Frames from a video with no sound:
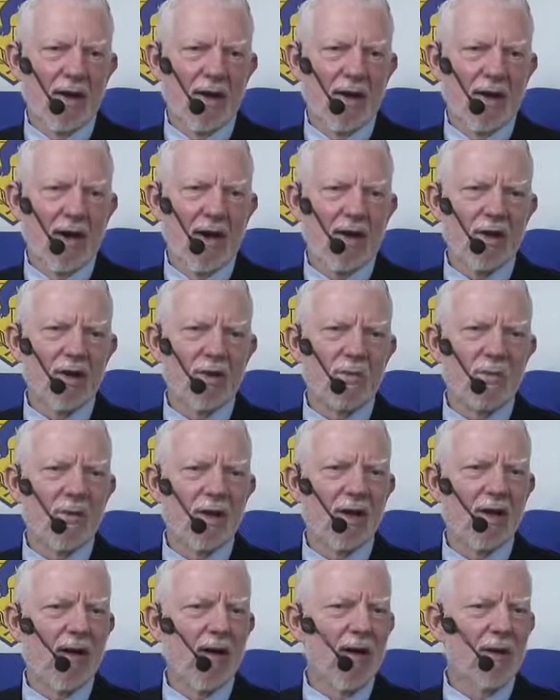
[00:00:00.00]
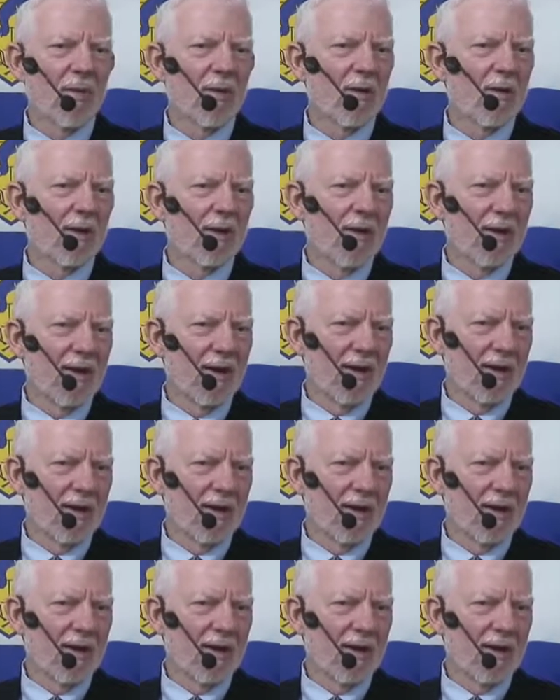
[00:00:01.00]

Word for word: how you became clean,